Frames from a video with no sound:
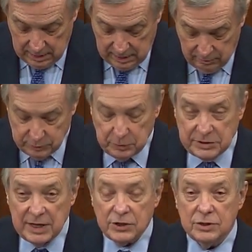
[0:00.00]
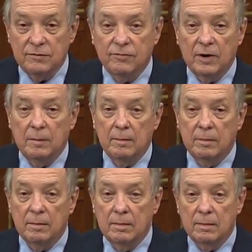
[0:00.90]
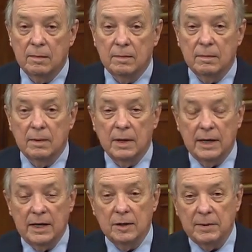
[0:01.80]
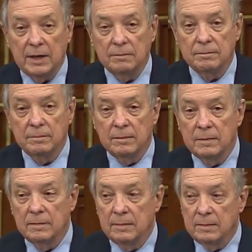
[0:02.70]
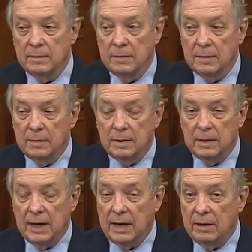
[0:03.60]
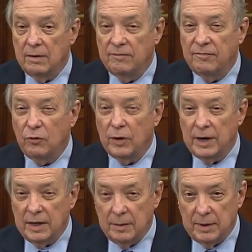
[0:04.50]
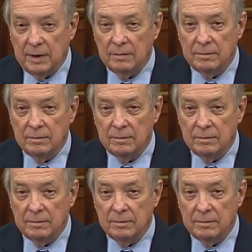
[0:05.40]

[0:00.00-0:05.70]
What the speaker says: It was protection from an enemy, not a foreign enemy,